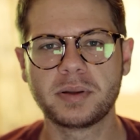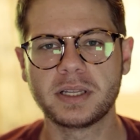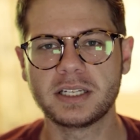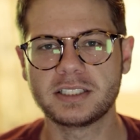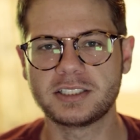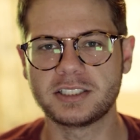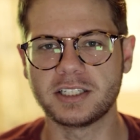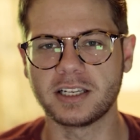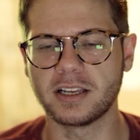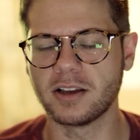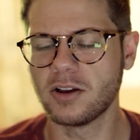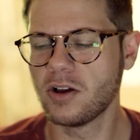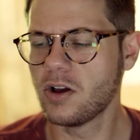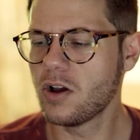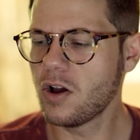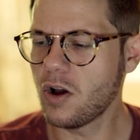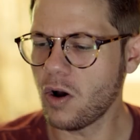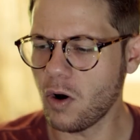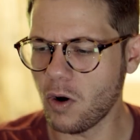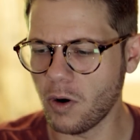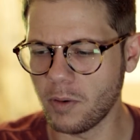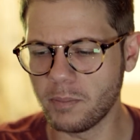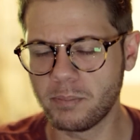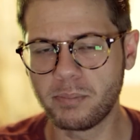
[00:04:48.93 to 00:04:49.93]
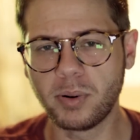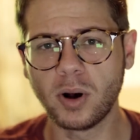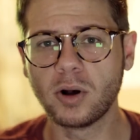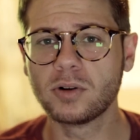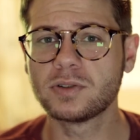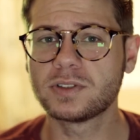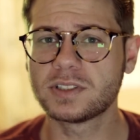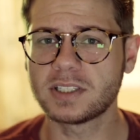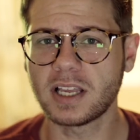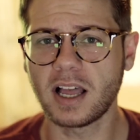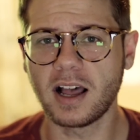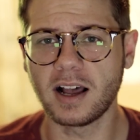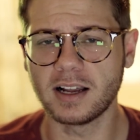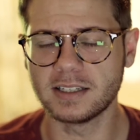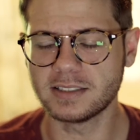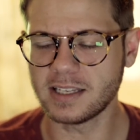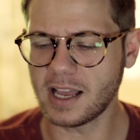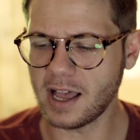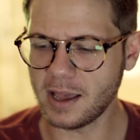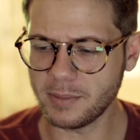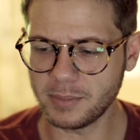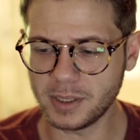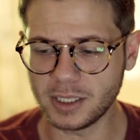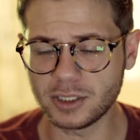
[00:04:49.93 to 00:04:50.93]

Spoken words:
pitching on both sides.